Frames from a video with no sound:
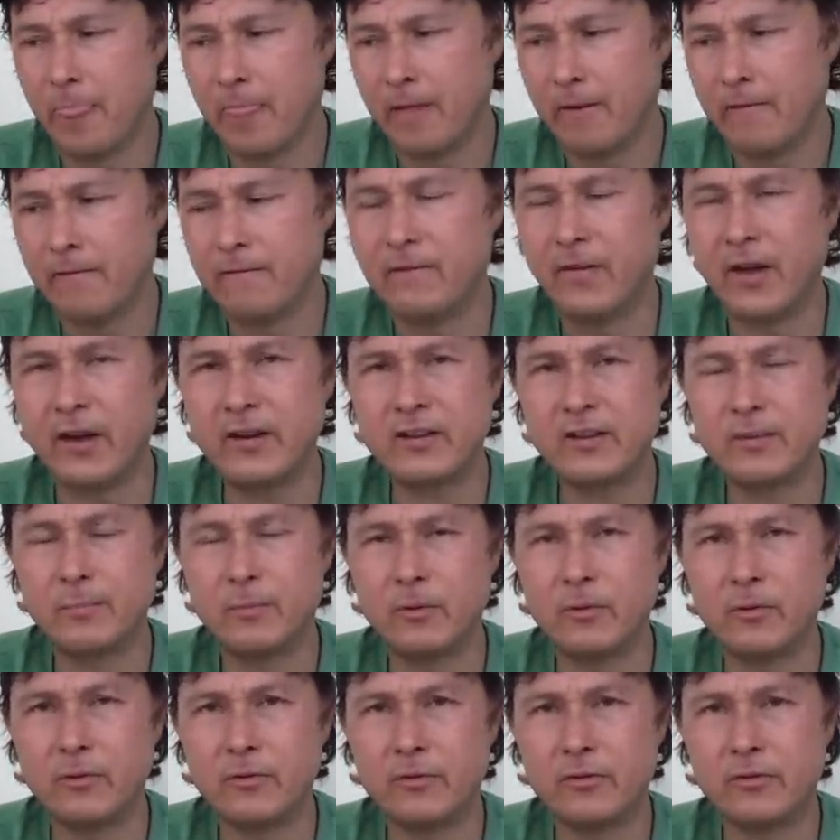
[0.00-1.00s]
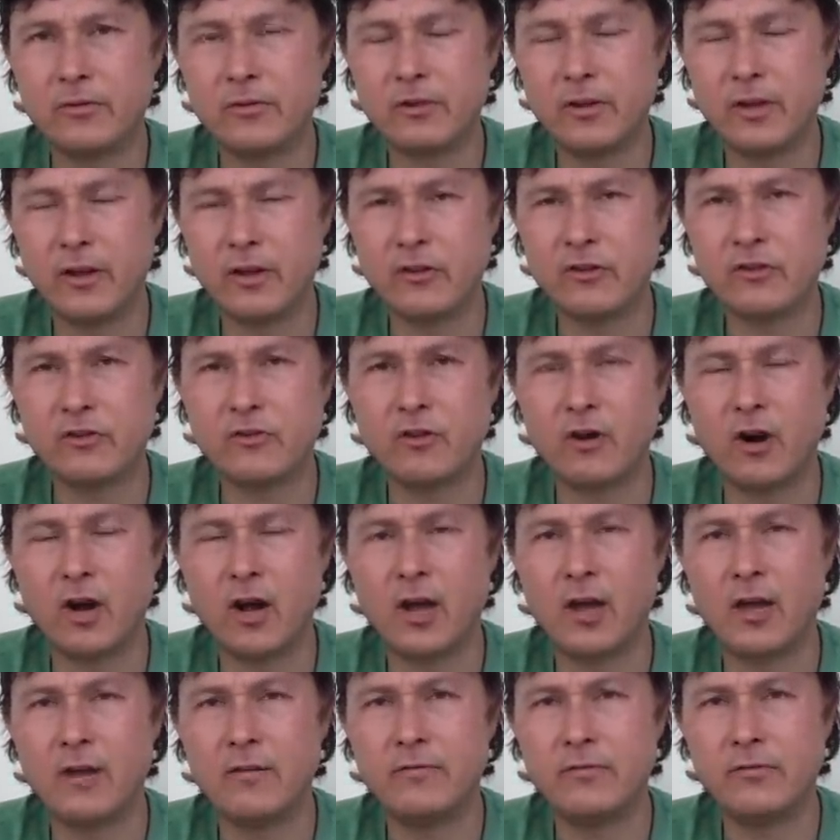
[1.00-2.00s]
vegetables. I
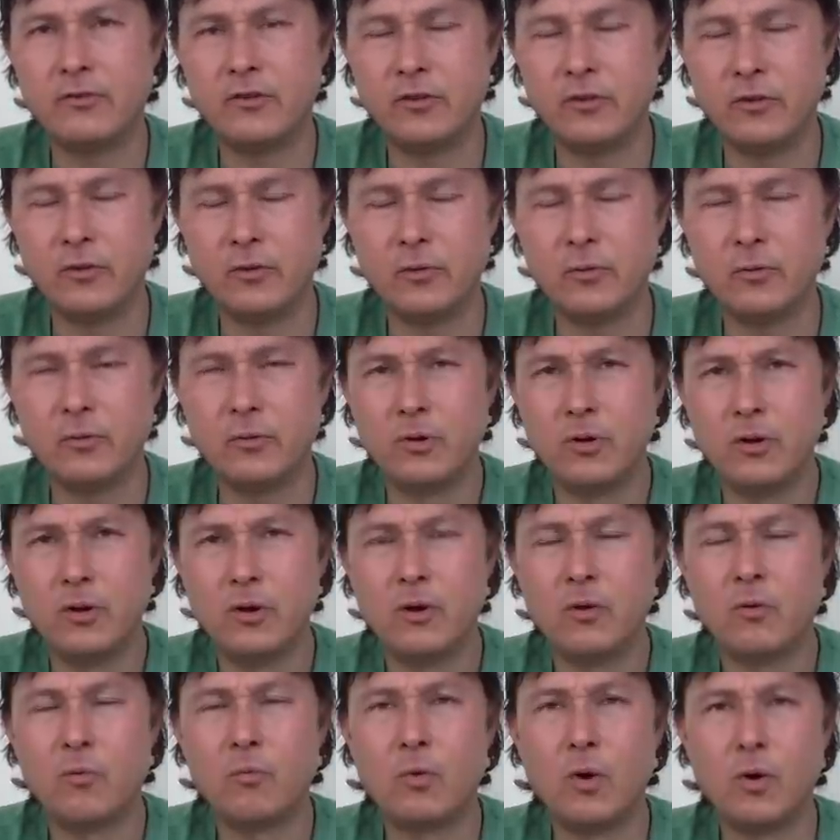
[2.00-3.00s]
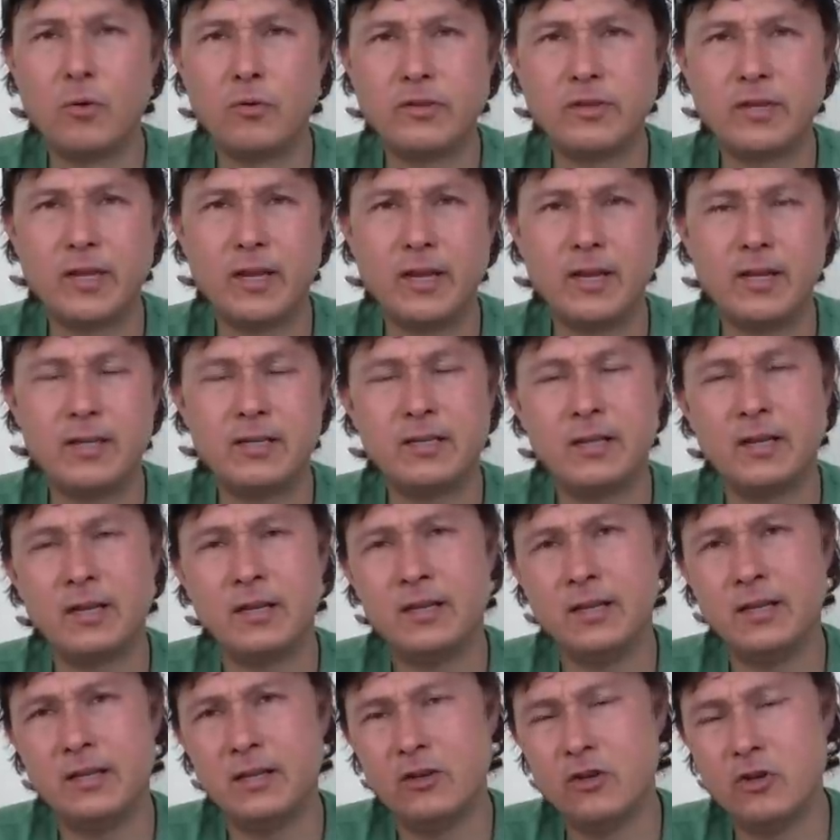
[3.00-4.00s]
strive to rotate
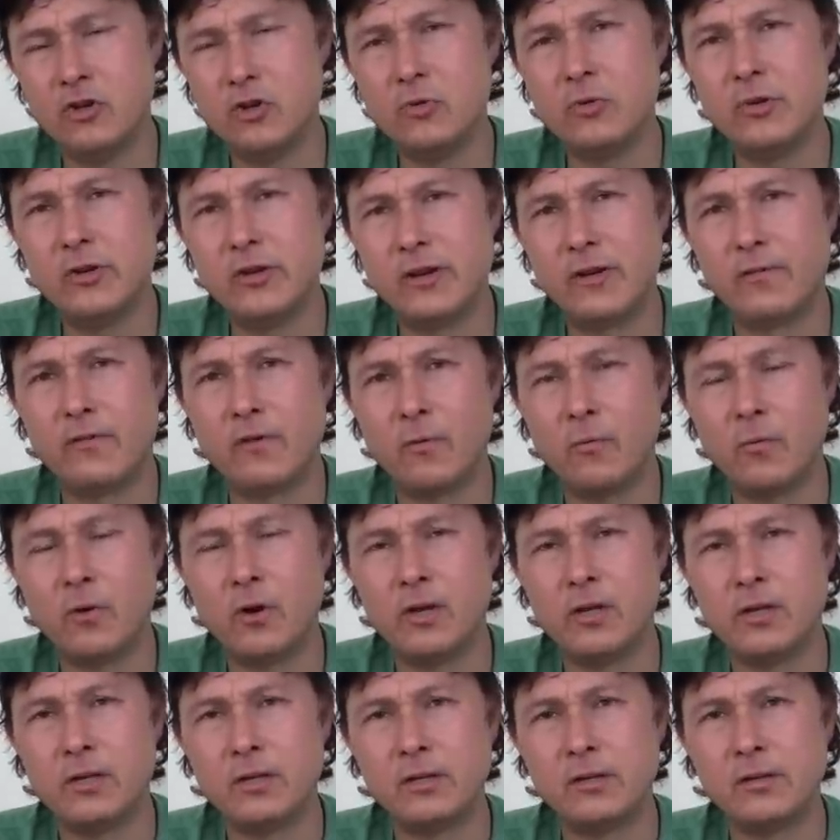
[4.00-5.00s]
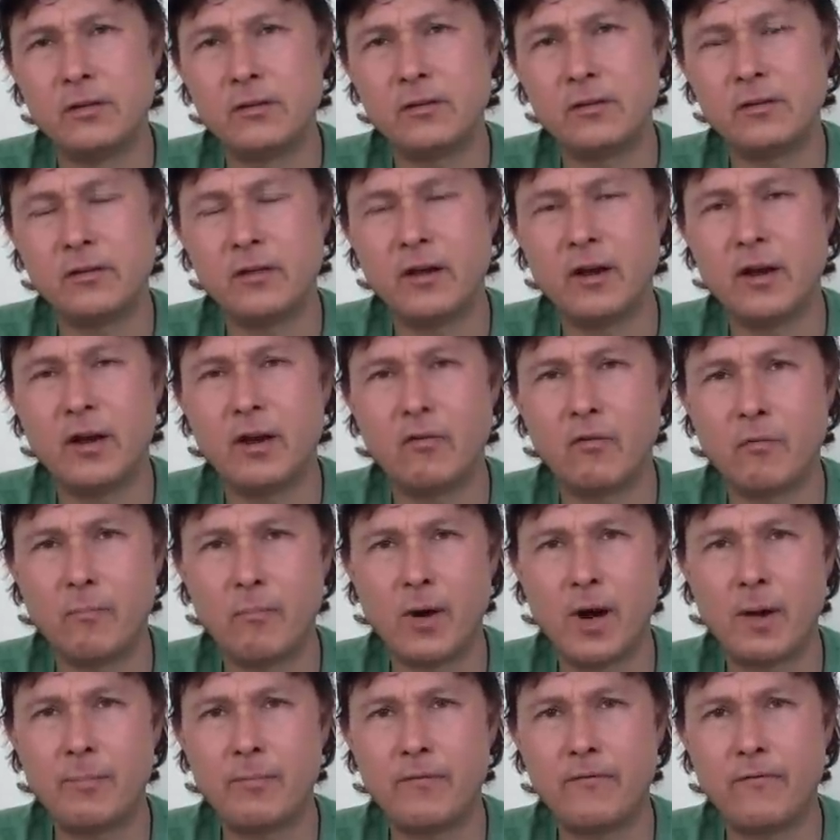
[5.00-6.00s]
and eat new and different ones that I never
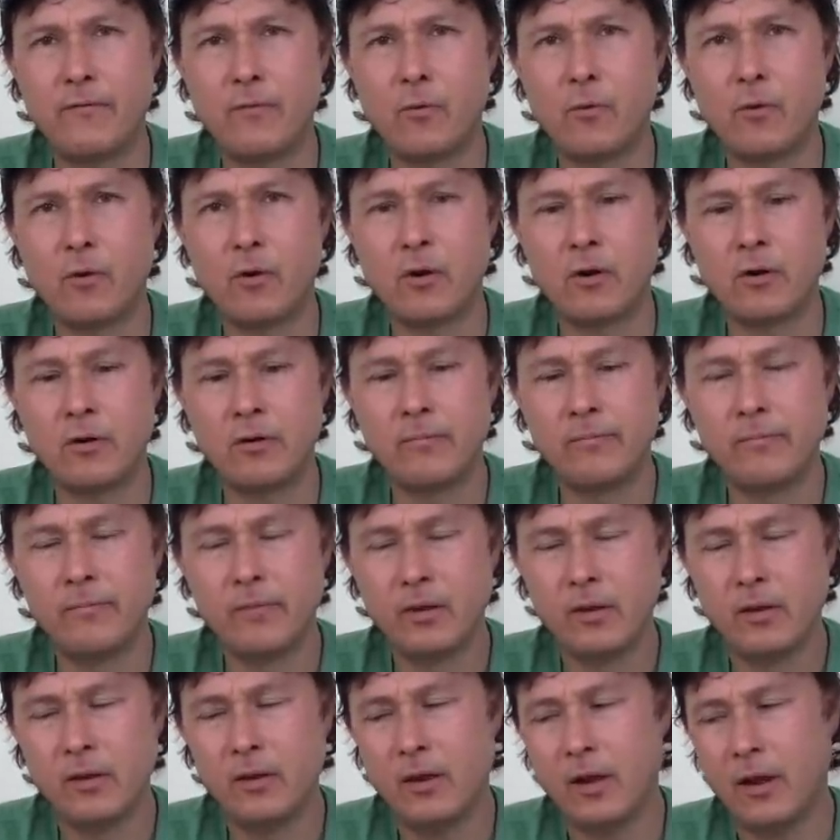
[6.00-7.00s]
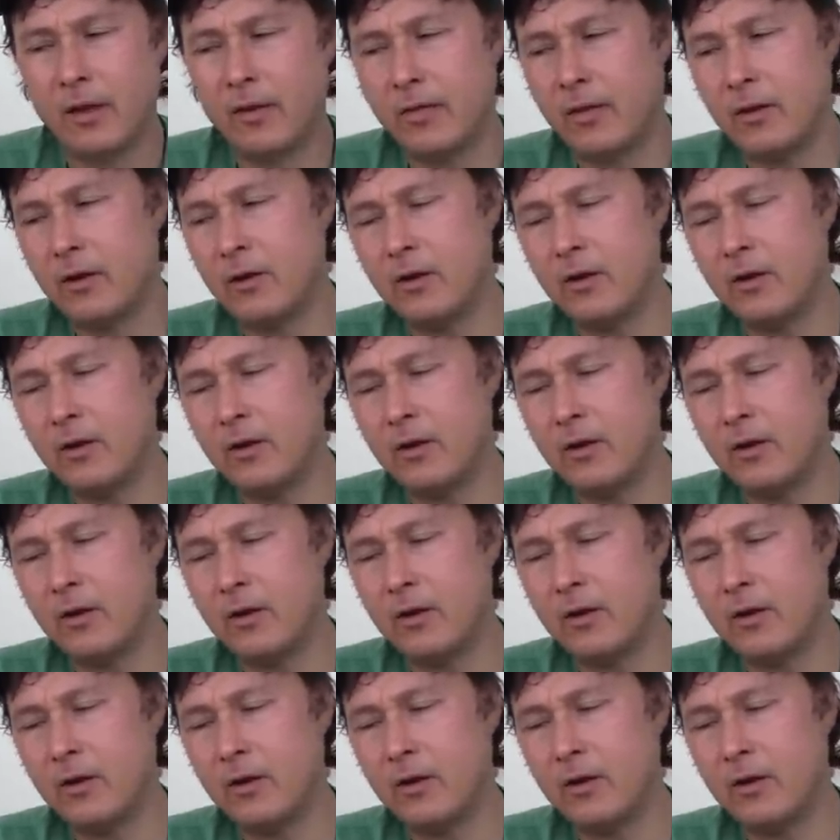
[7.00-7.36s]
bought before and then